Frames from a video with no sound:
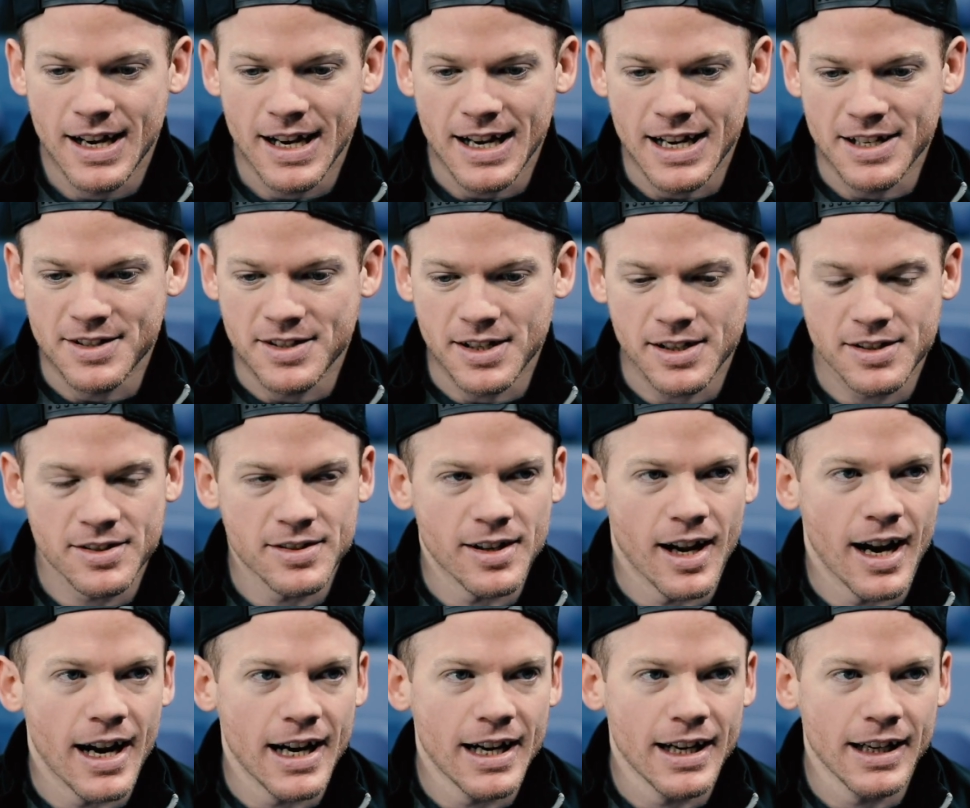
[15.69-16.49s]
it's
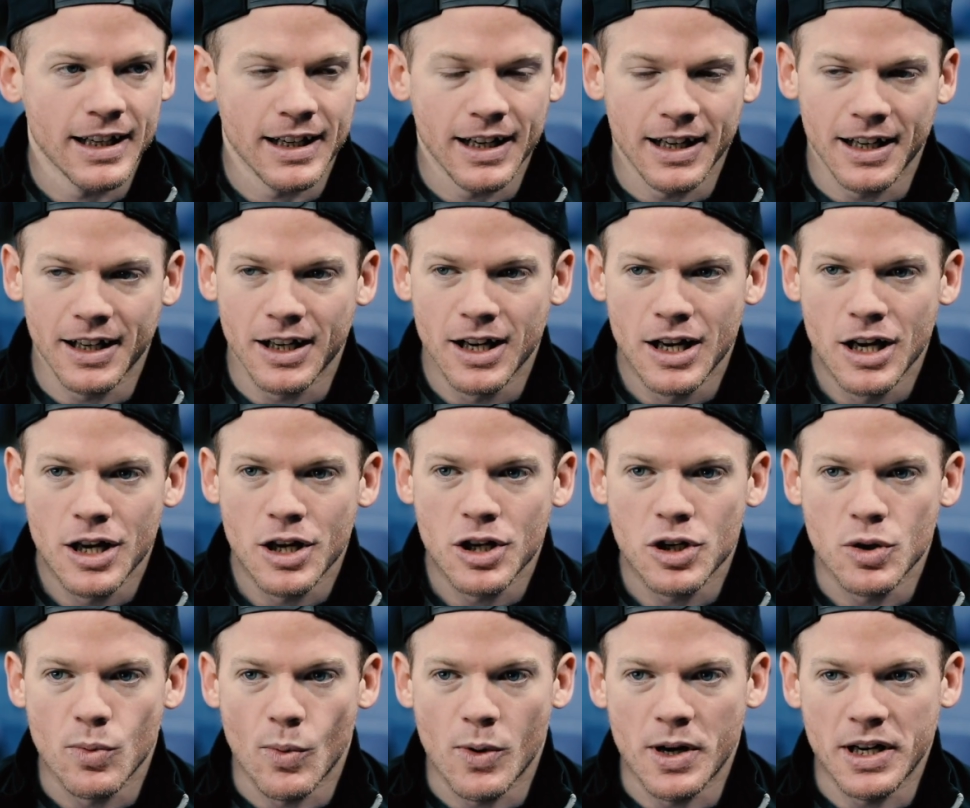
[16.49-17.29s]
exciting, and
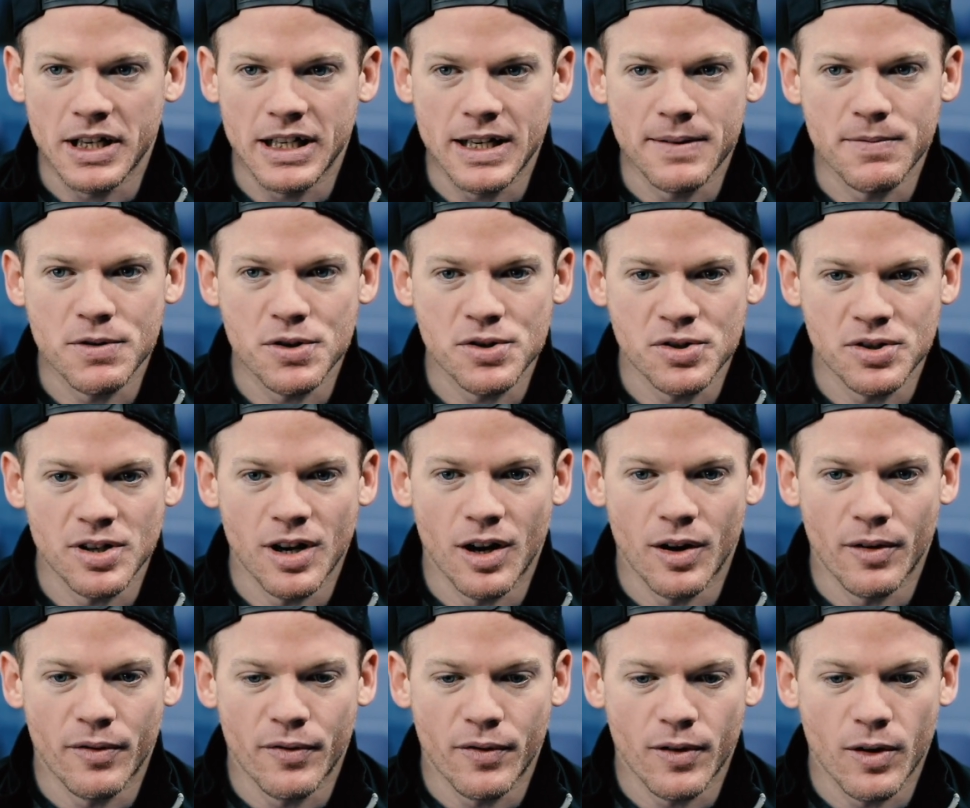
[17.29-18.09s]
you want to give
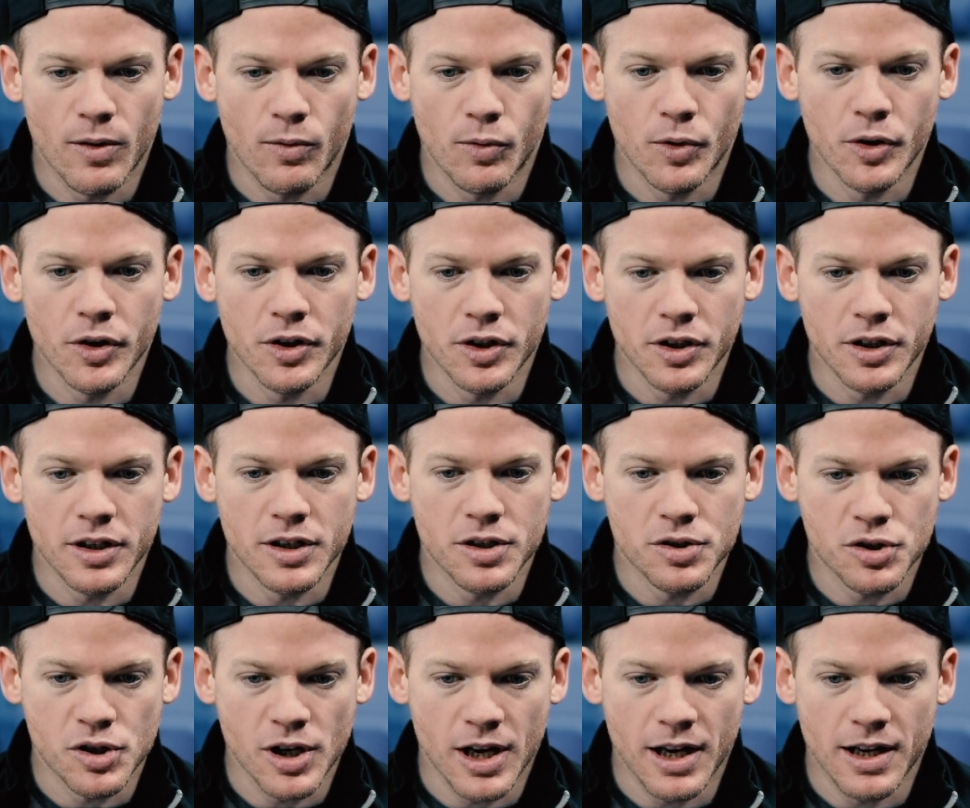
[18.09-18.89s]
yourself a really
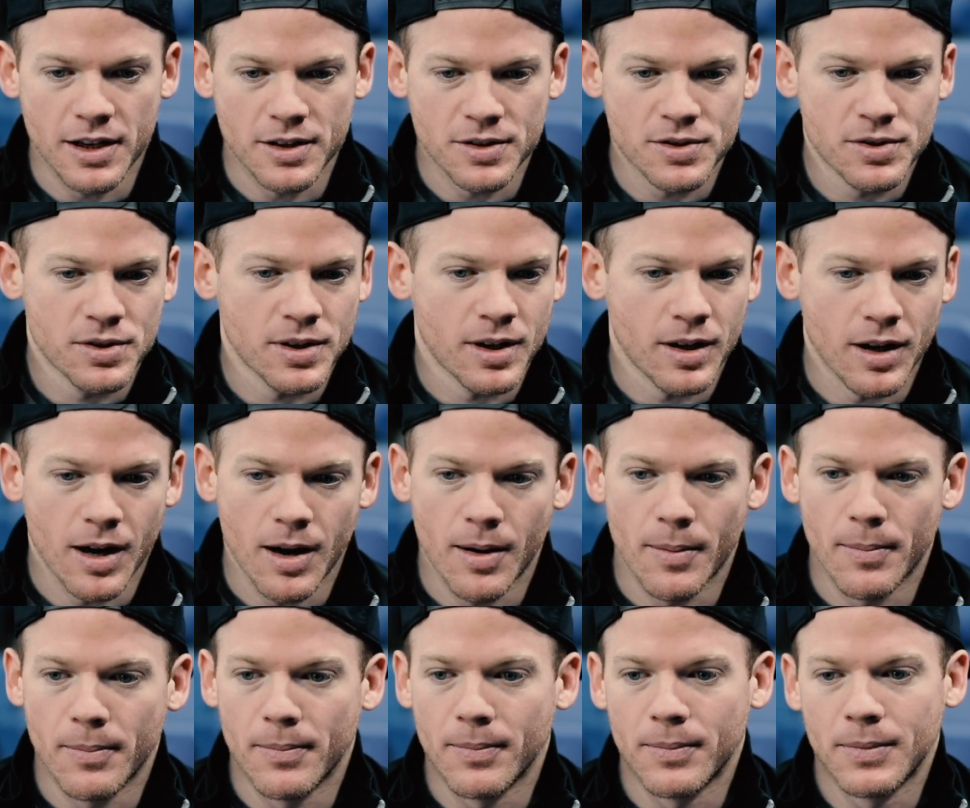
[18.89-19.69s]
good chance
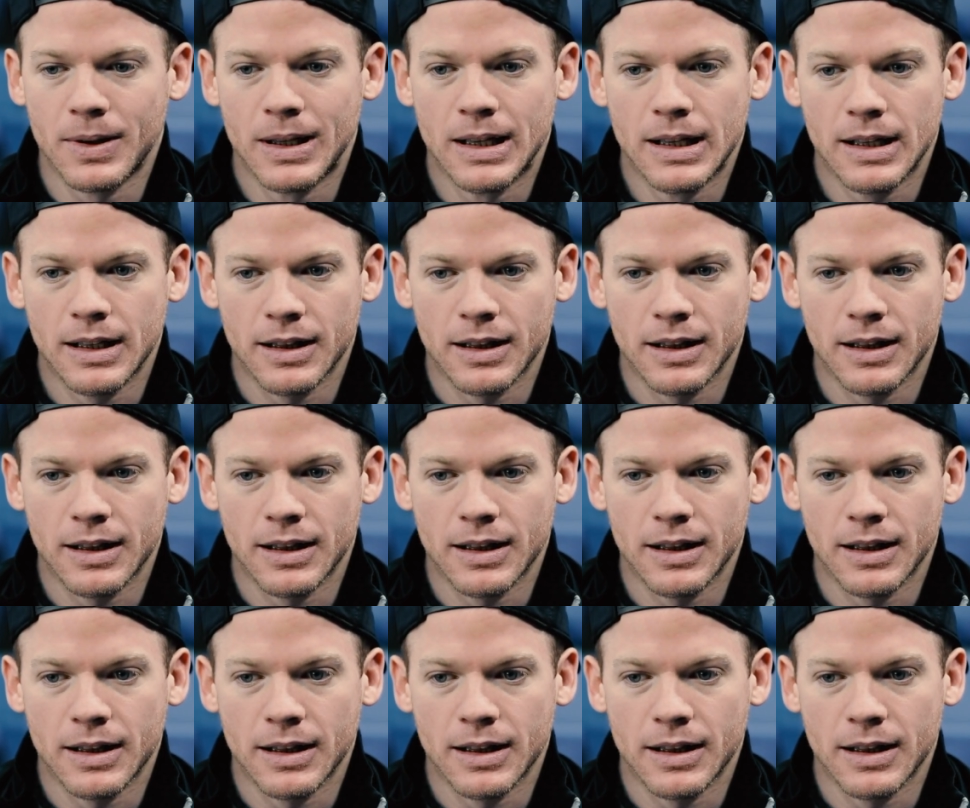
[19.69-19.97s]
come